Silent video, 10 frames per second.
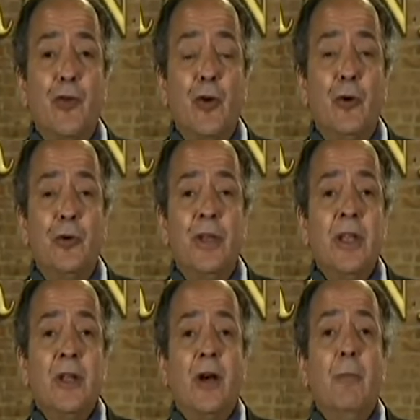food,
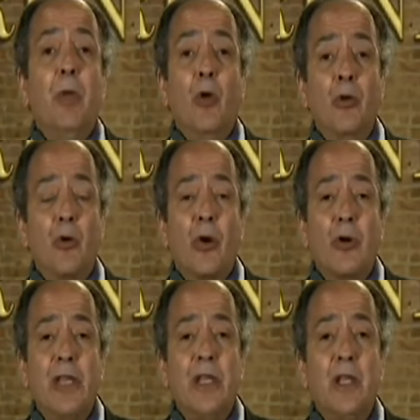milk,
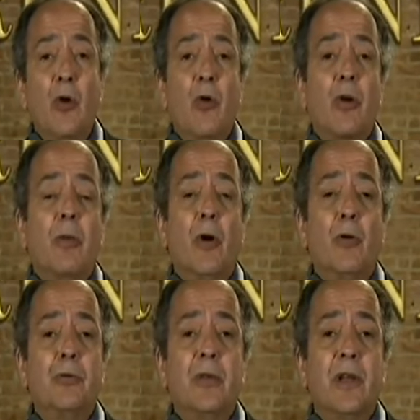or eating
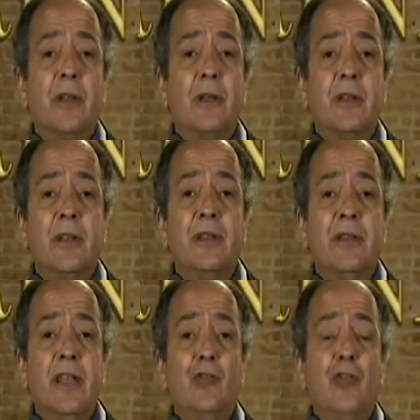
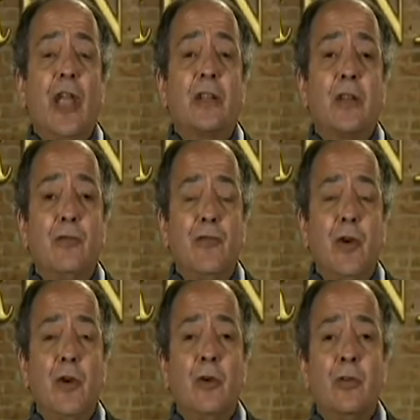hormone-injected
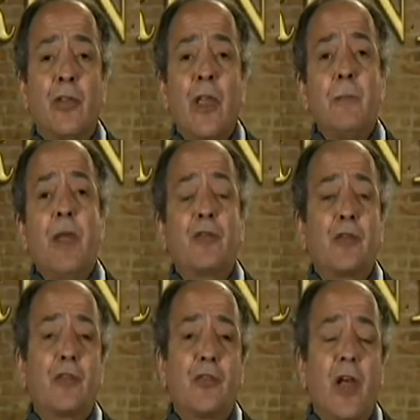foods,
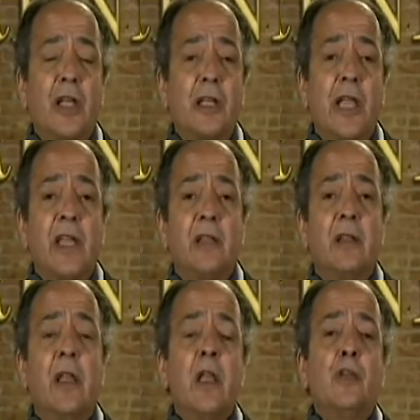
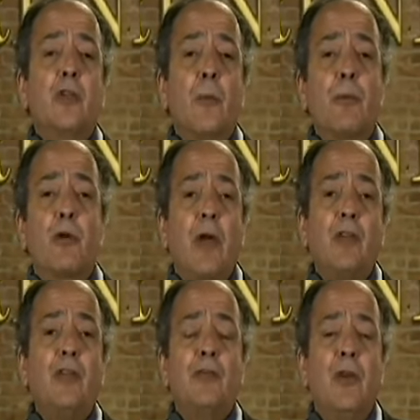pesticide-laden. So
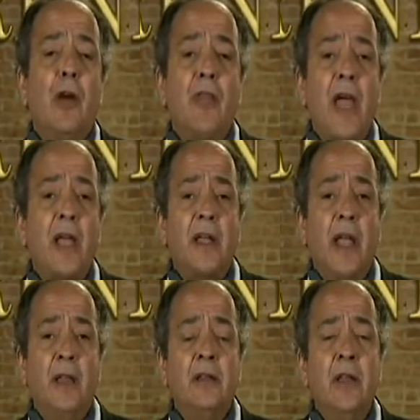progressive on that
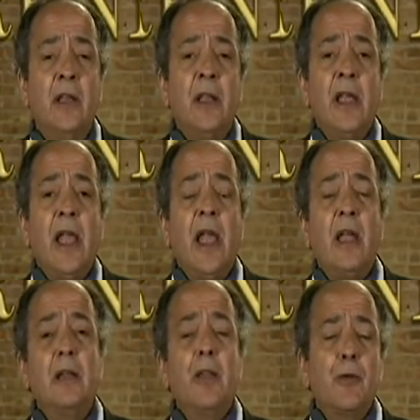end,
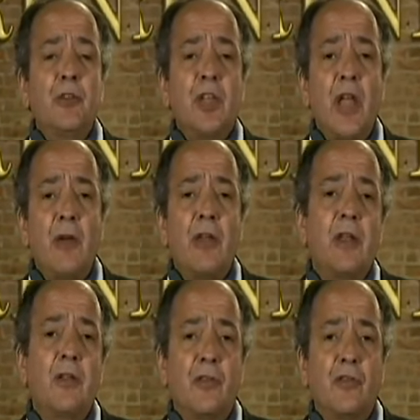and
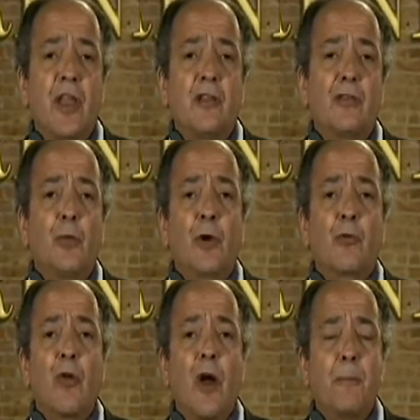libertarian in the sense of what
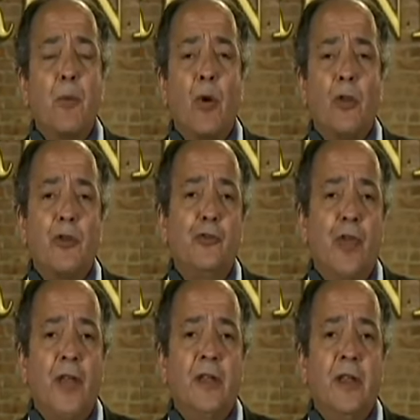a Ron Paul
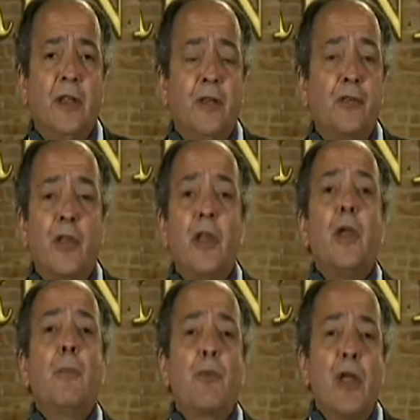agenda is.
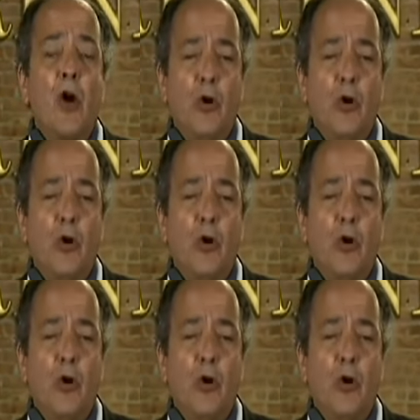Bring